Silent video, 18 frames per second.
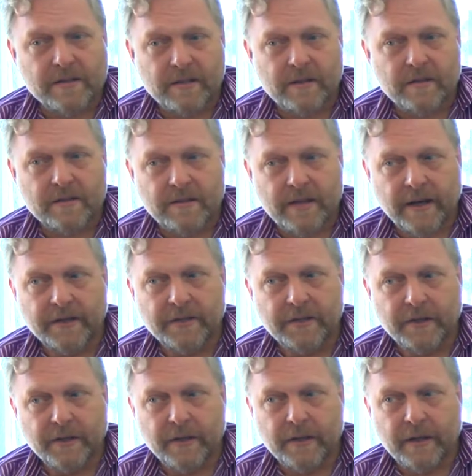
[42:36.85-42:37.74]

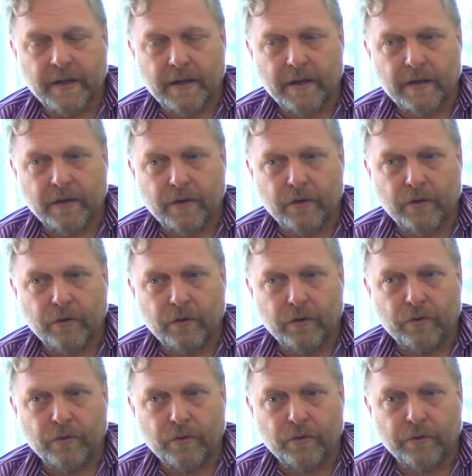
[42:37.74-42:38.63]
essentially, you know,
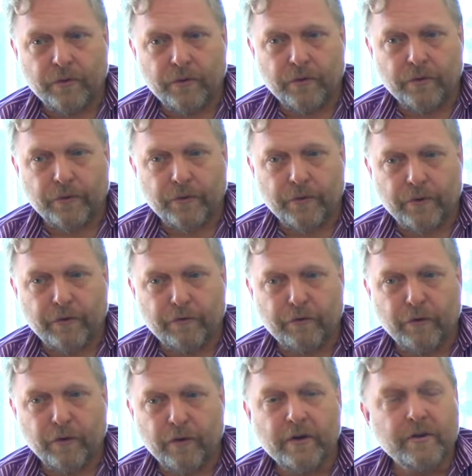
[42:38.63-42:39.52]
you, you're
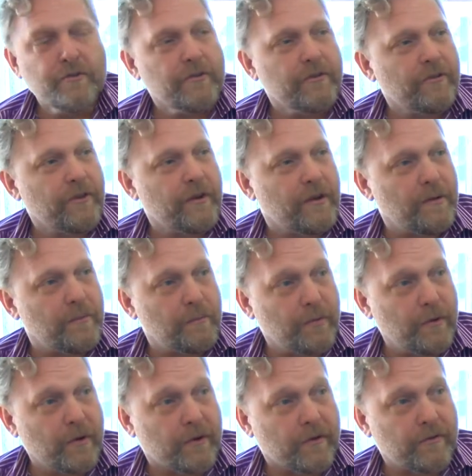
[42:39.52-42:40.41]
if you're interested in
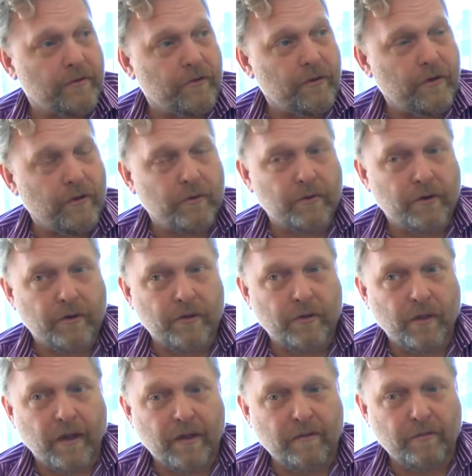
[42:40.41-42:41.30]
books, you know, your
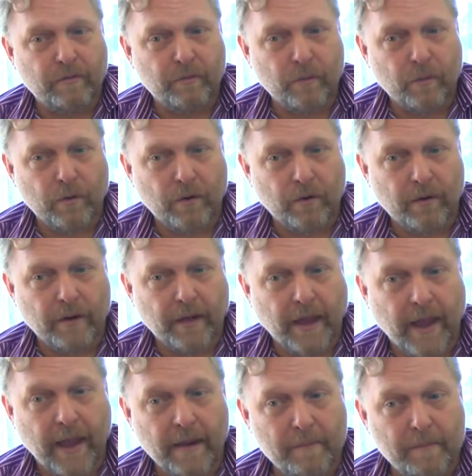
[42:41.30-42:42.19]
life work
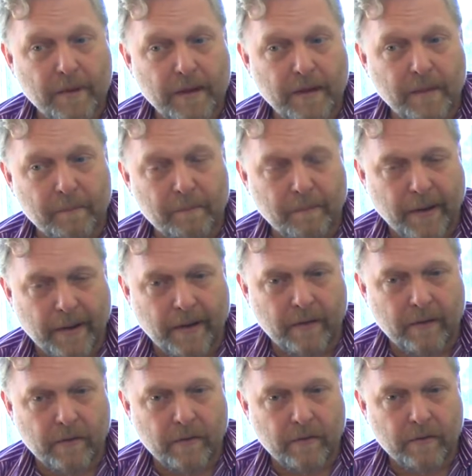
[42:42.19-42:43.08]
can be
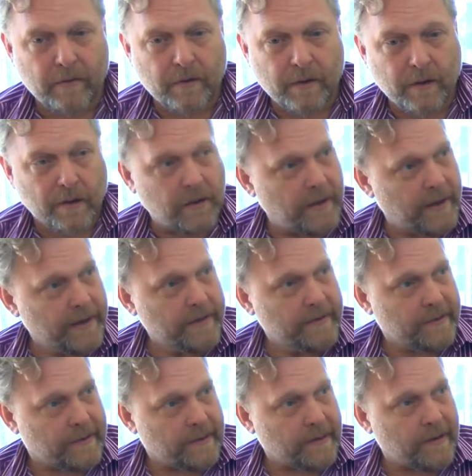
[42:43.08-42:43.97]
about
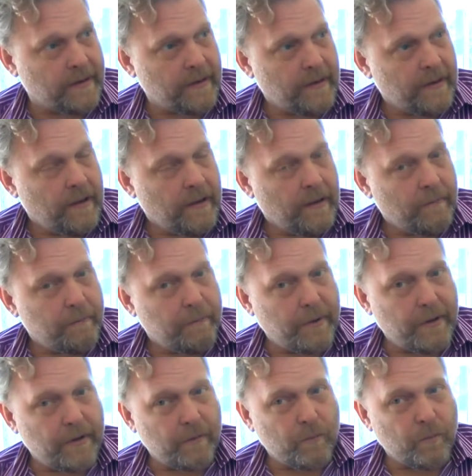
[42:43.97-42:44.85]
collecting,
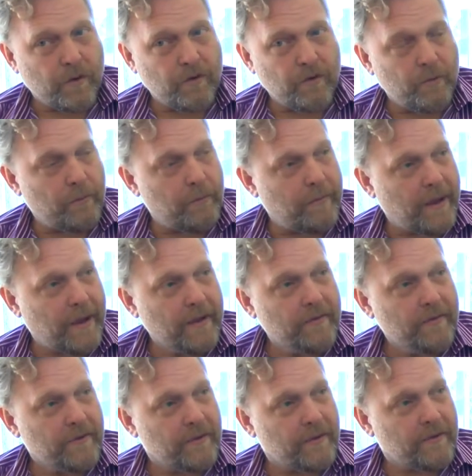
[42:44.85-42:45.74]
but when you
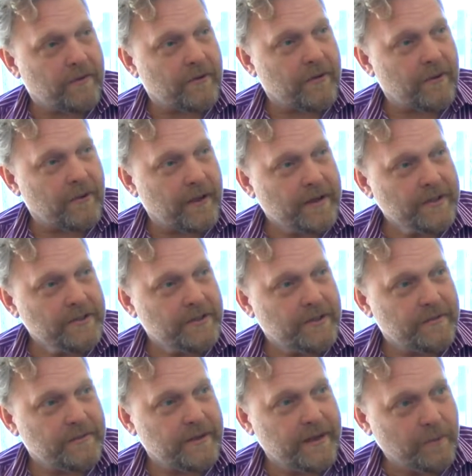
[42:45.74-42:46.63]
amass this
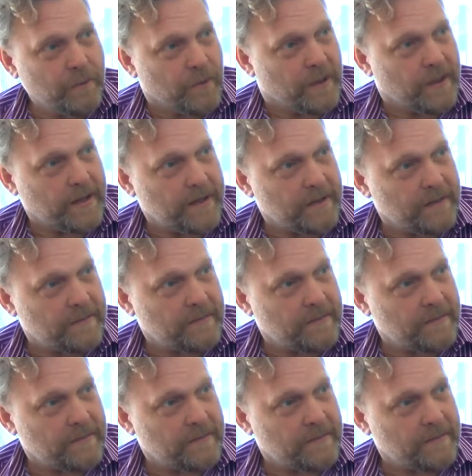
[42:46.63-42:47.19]
collection, then what?